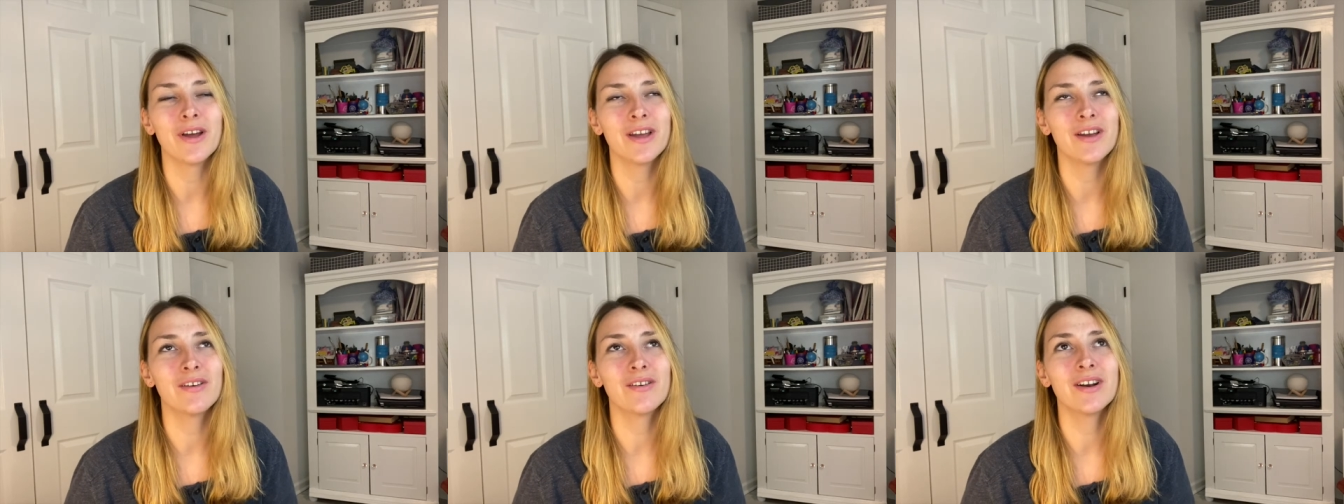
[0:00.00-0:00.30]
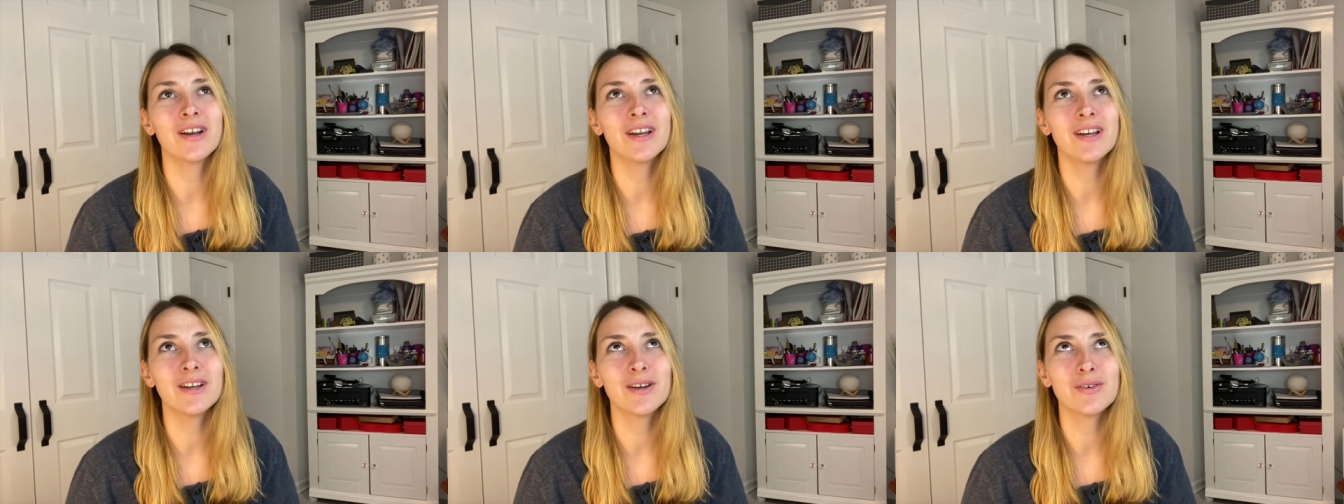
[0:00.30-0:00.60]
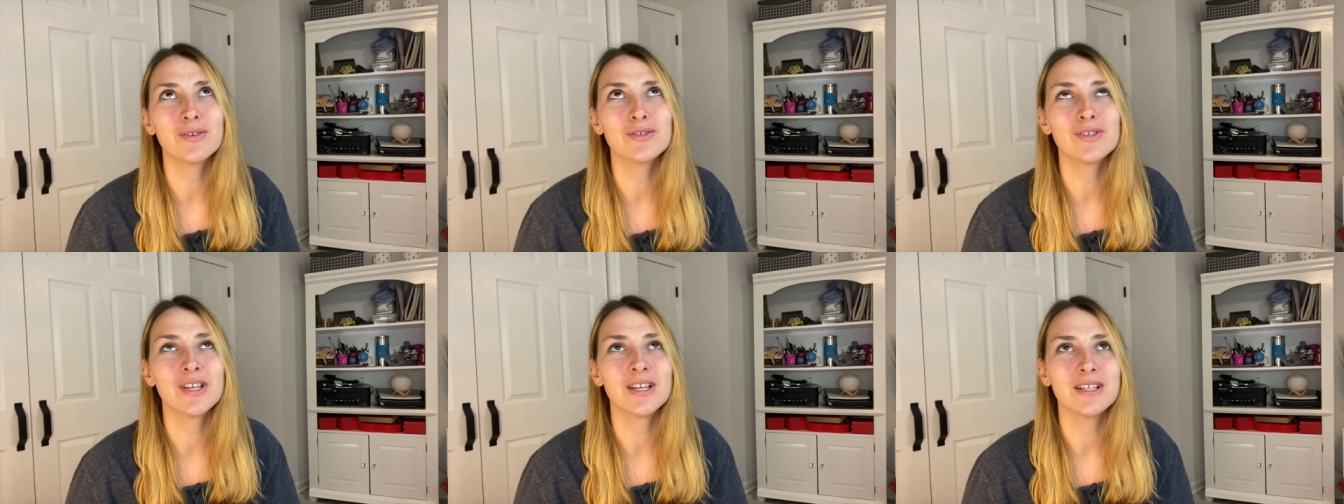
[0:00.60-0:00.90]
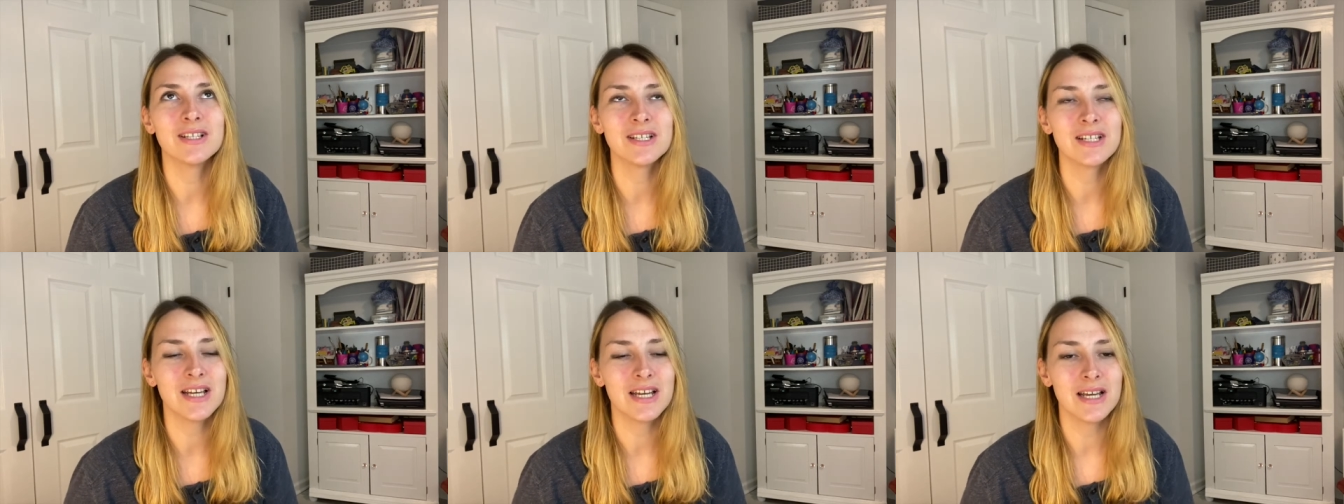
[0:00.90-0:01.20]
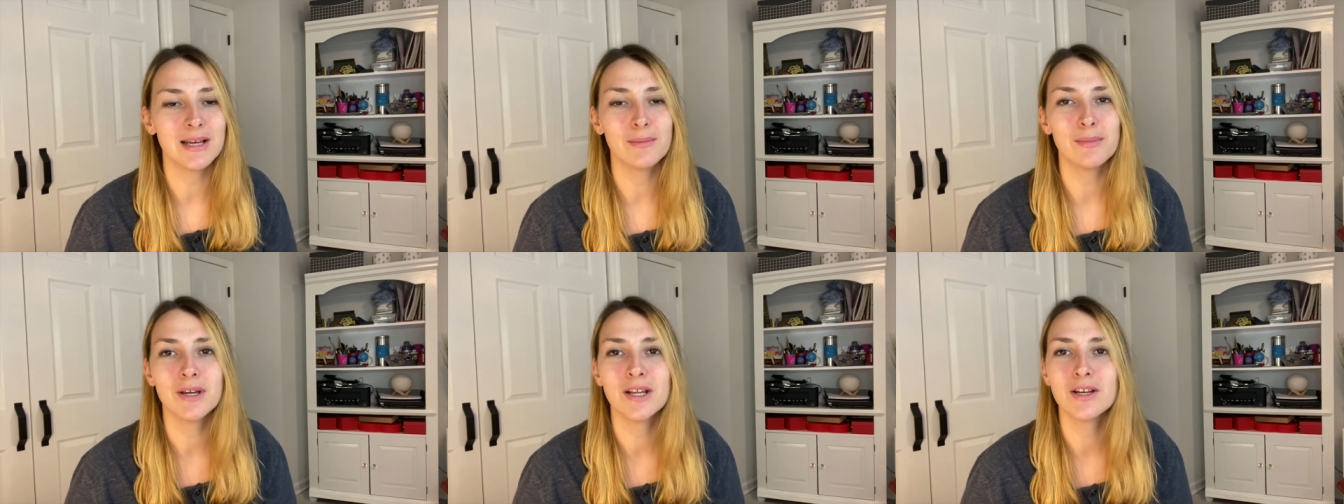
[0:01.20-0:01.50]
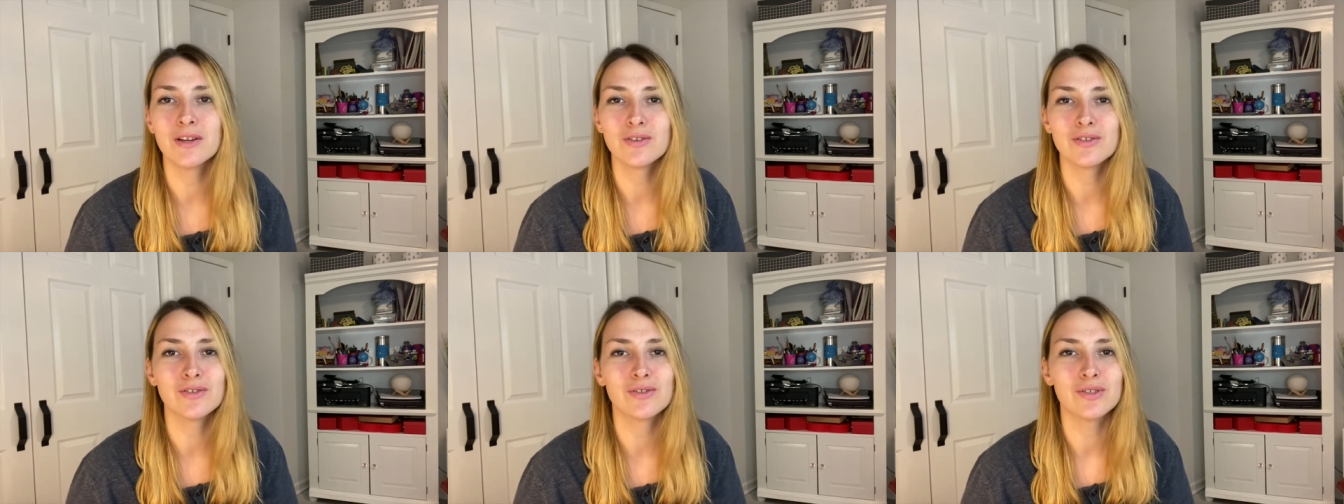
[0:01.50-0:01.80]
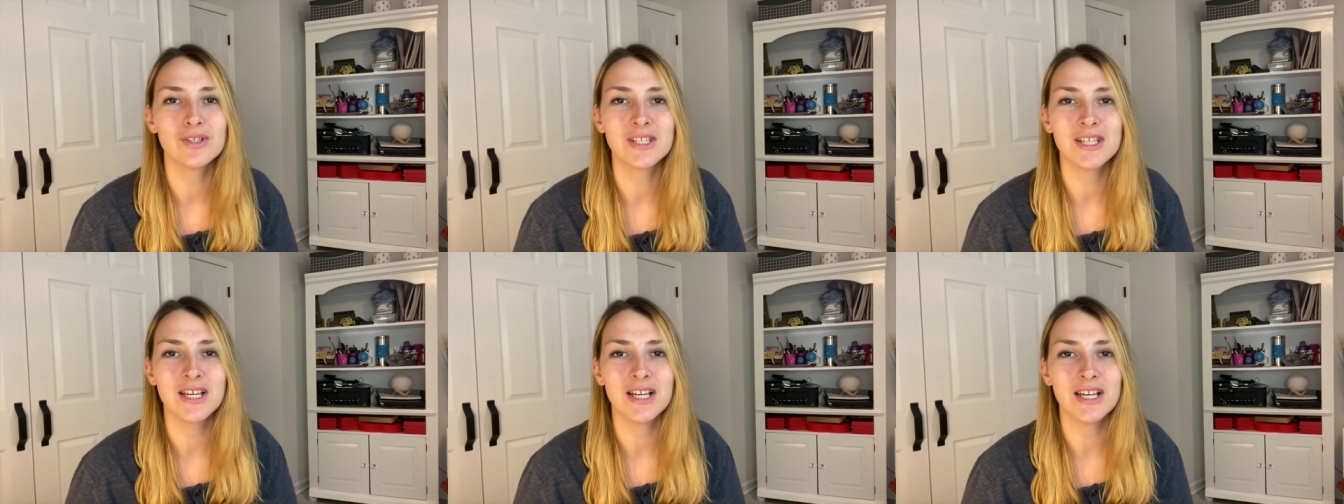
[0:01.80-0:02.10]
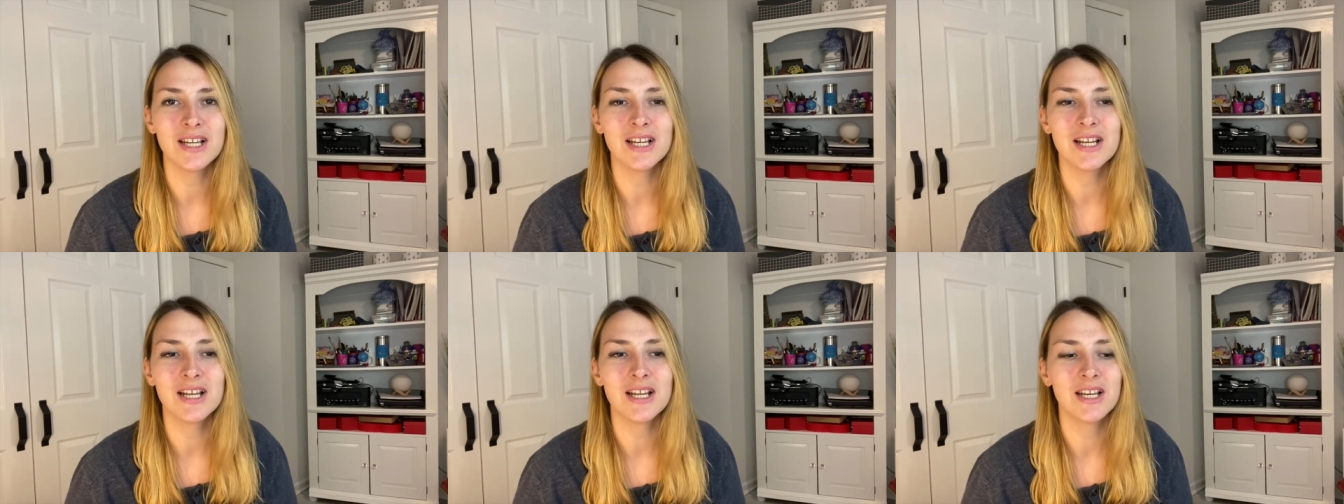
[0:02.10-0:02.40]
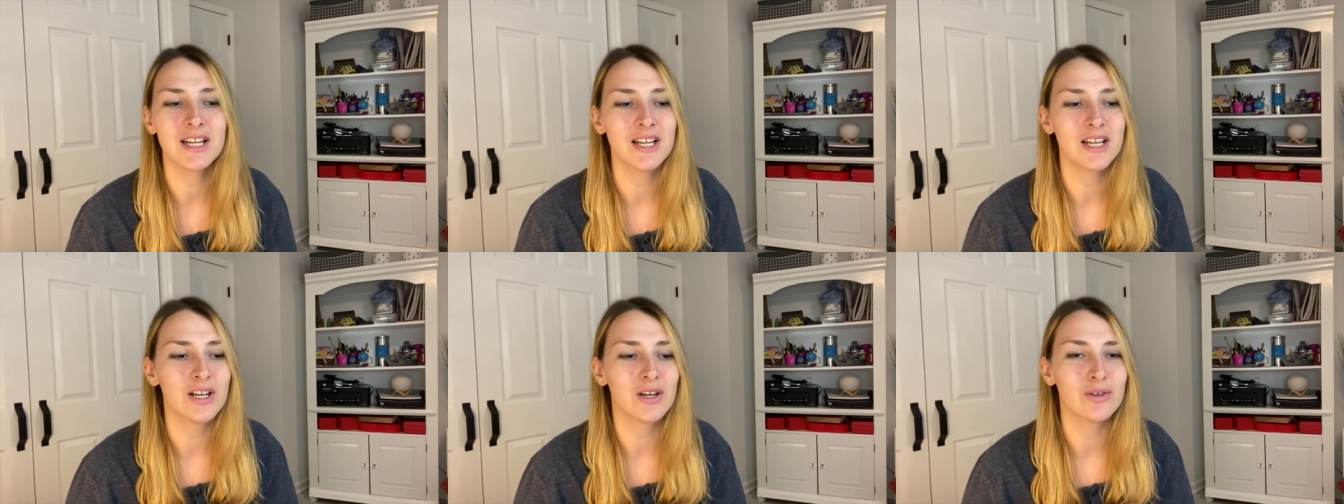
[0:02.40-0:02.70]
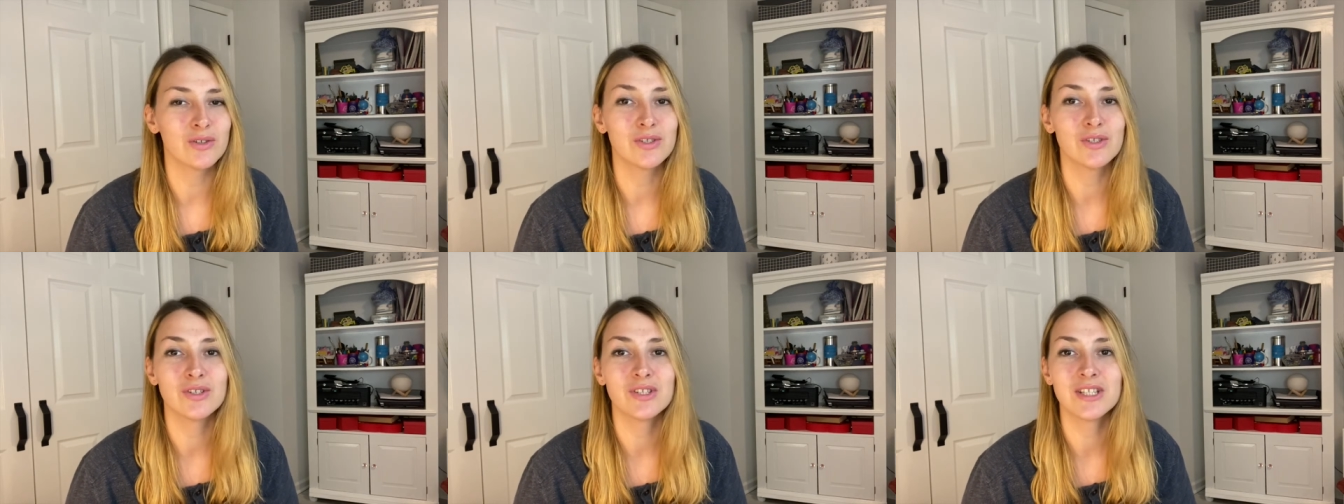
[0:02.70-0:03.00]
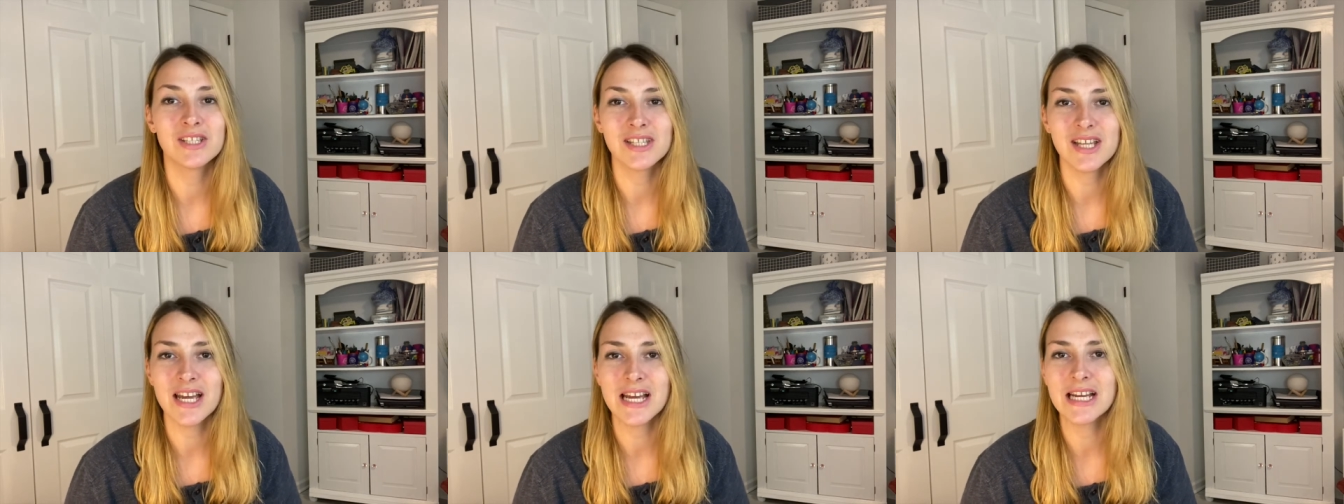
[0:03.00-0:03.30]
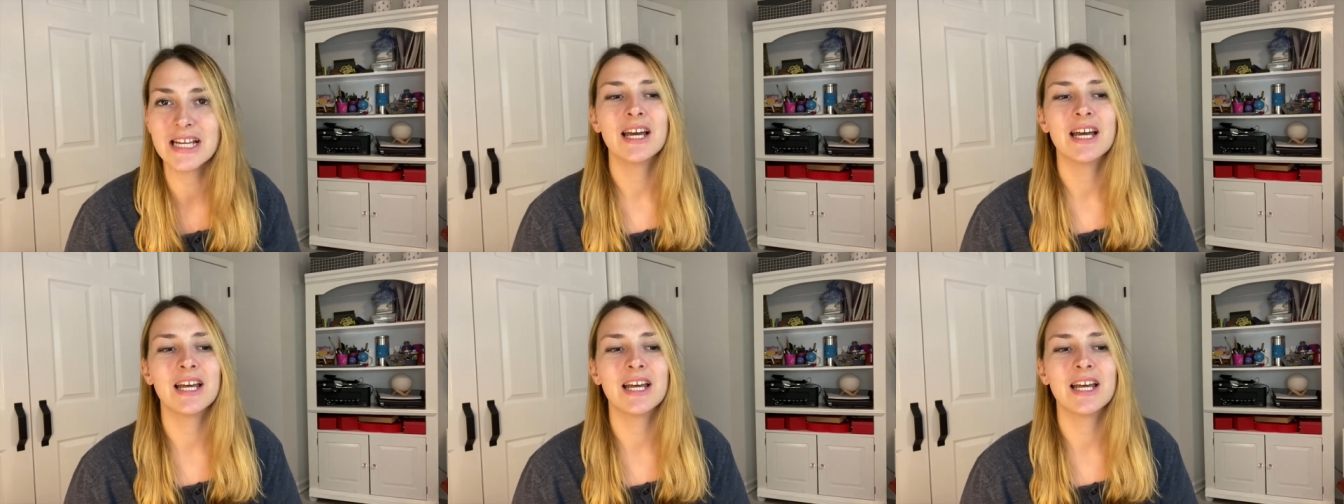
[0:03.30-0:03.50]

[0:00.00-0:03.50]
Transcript: He already knows his name. He knows to sit and he knows to stay.